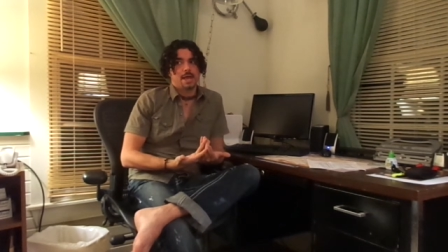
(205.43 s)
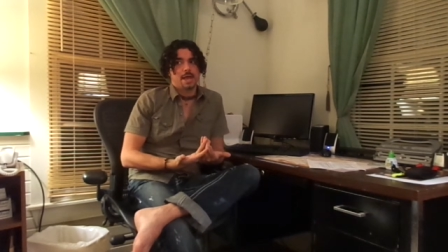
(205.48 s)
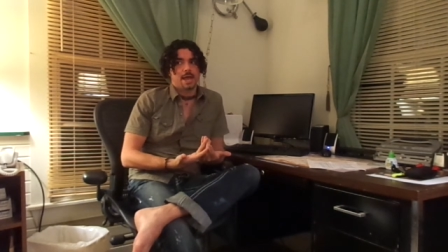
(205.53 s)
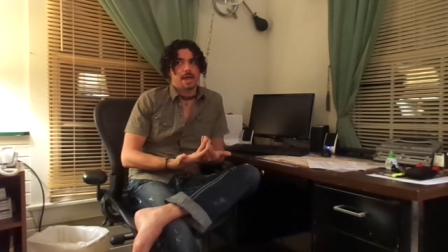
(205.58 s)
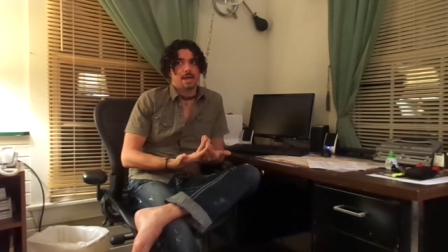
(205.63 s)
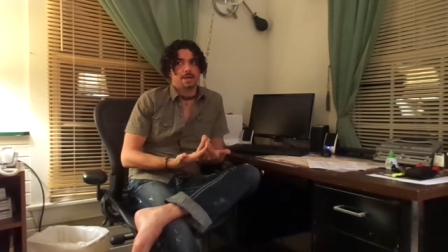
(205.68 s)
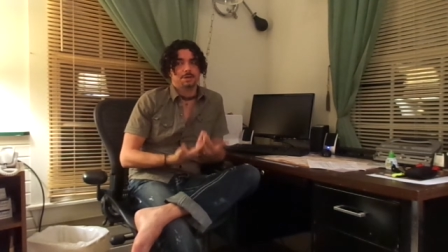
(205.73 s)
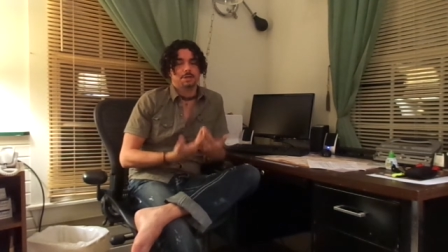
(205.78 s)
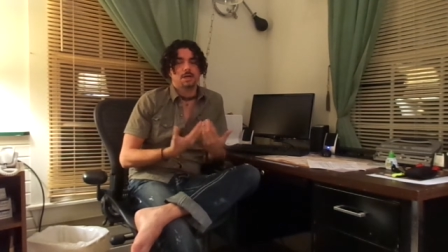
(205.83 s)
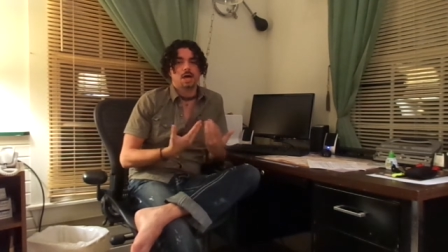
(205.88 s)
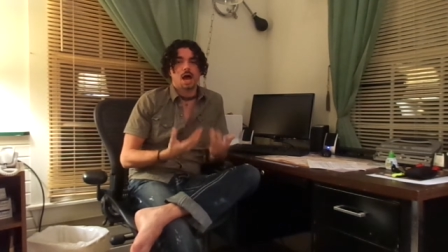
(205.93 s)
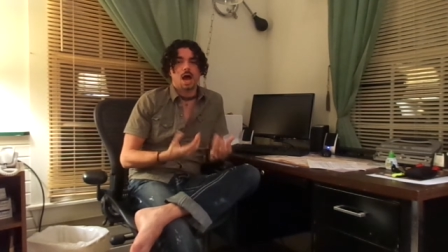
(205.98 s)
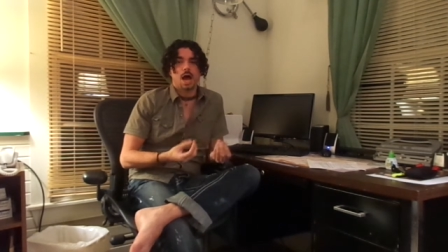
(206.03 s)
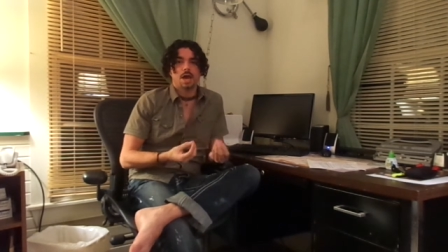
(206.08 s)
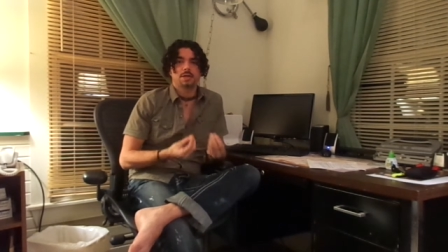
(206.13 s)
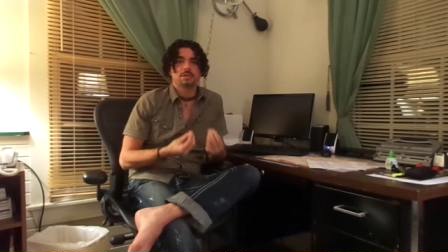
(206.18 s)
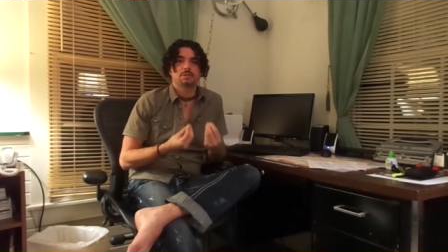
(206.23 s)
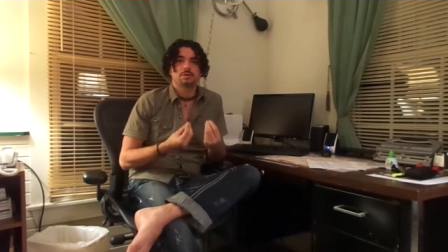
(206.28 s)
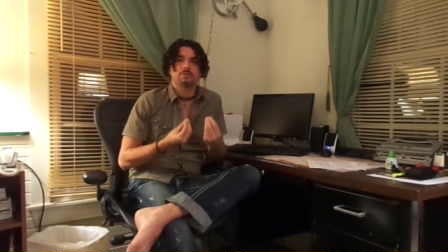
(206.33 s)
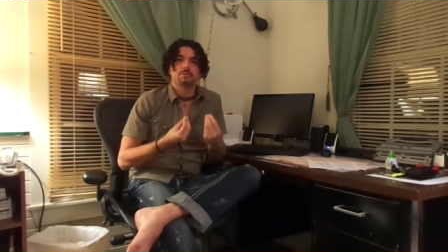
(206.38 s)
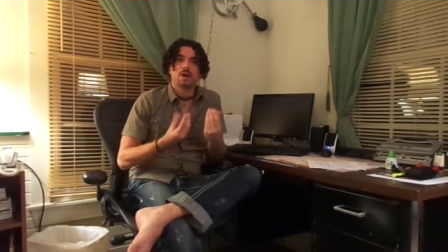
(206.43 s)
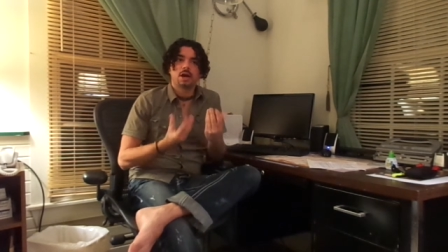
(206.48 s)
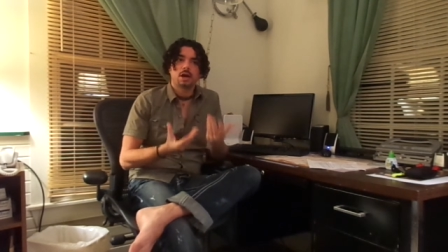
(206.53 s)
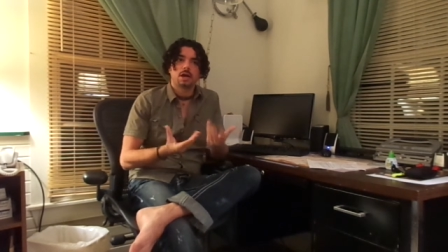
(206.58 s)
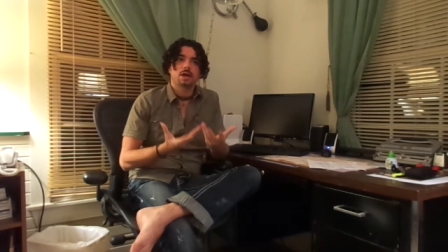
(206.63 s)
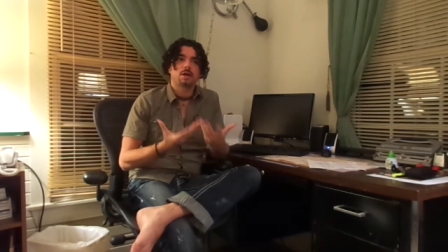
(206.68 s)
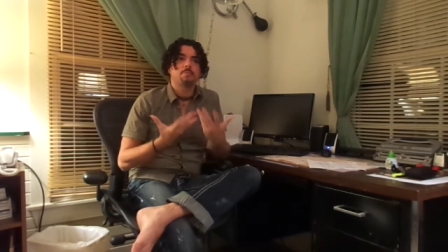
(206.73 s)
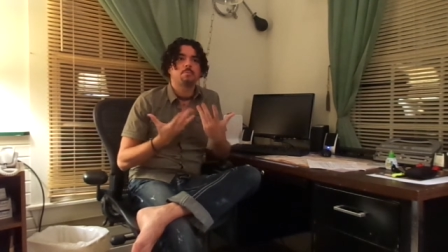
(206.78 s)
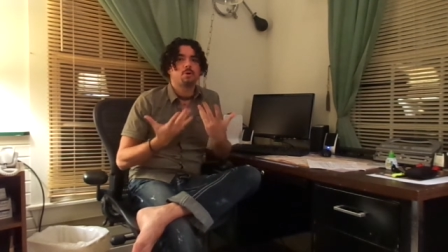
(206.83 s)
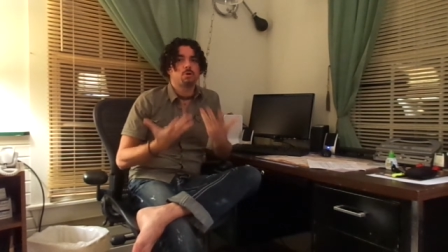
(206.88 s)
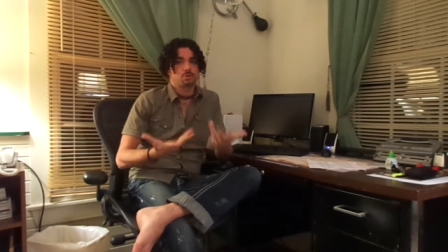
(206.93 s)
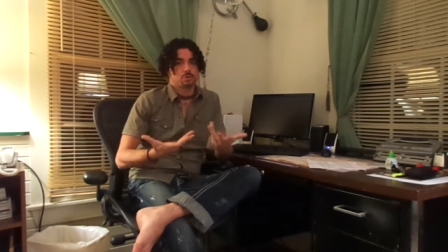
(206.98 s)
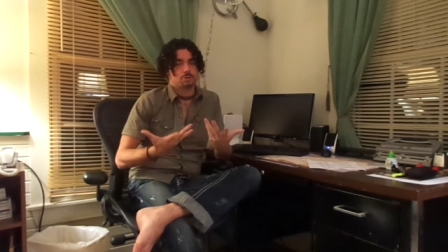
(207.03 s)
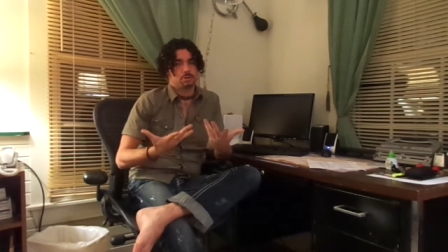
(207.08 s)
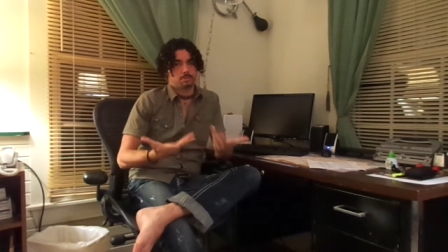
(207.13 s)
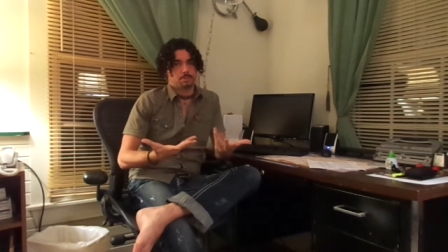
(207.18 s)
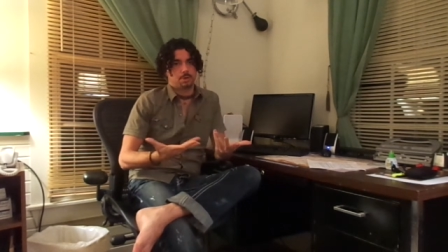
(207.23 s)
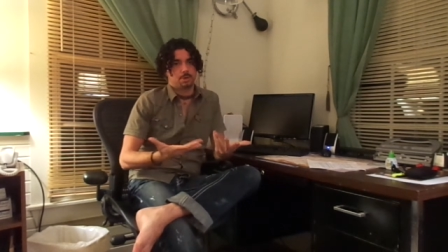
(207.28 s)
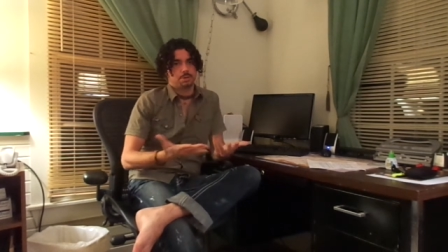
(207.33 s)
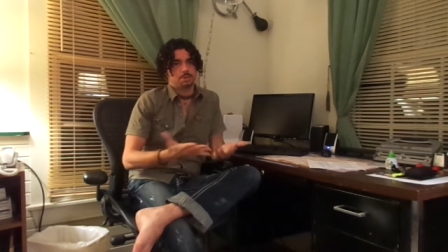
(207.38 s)
and God is a very
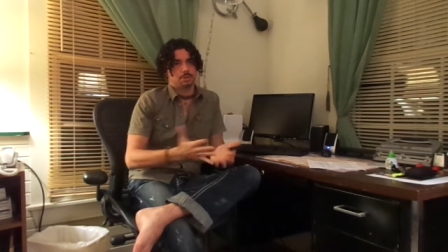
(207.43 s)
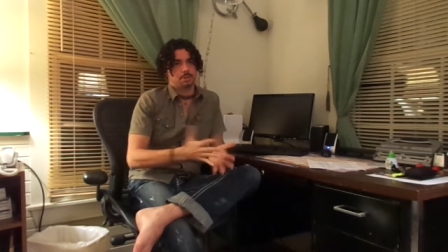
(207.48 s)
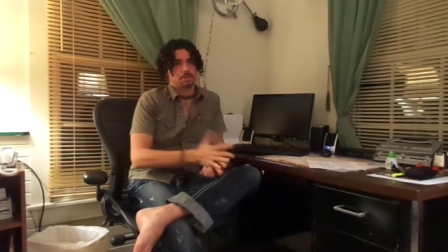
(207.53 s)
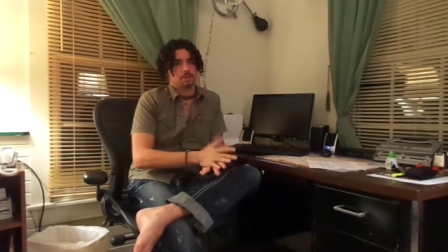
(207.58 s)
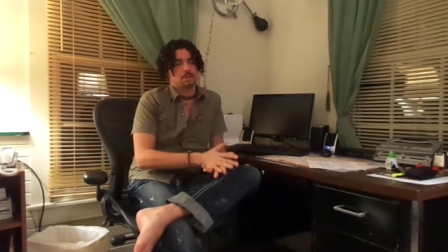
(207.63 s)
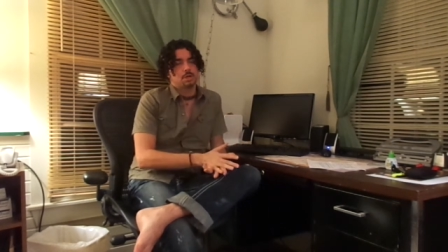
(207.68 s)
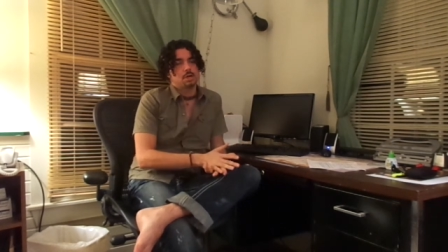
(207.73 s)
emotional person.